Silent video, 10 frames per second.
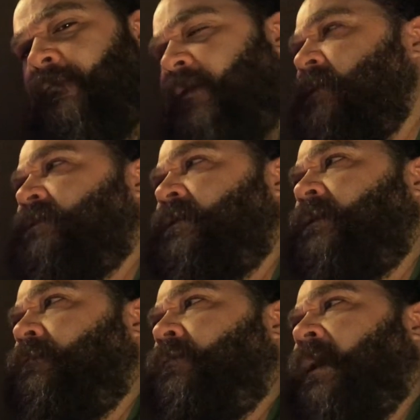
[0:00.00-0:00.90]
because of
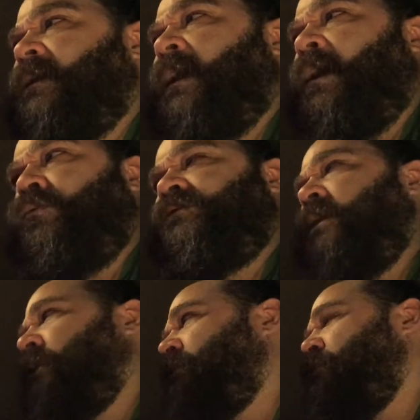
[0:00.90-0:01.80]
I would say
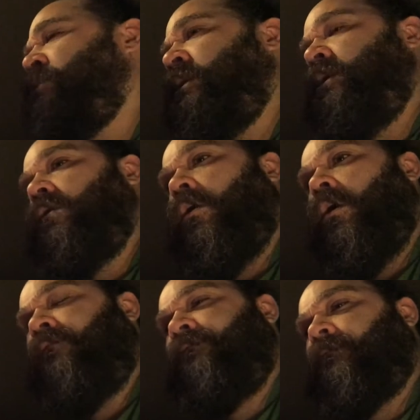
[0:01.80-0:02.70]
the mini
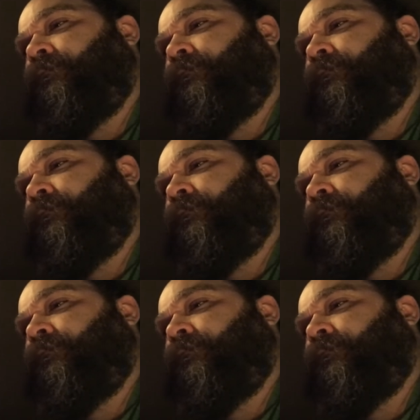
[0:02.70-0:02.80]
golf,